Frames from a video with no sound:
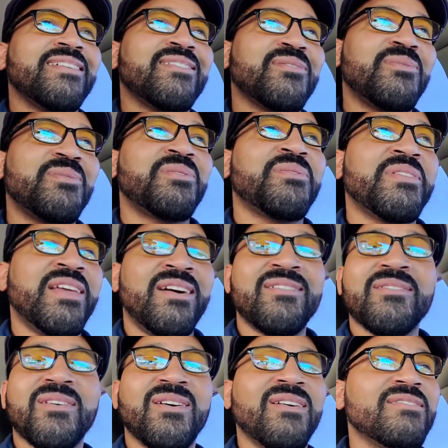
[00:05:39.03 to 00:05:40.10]
You're ordering
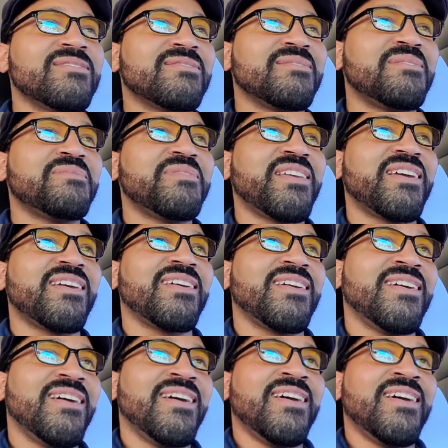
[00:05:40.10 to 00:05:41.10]
alcohol, so if they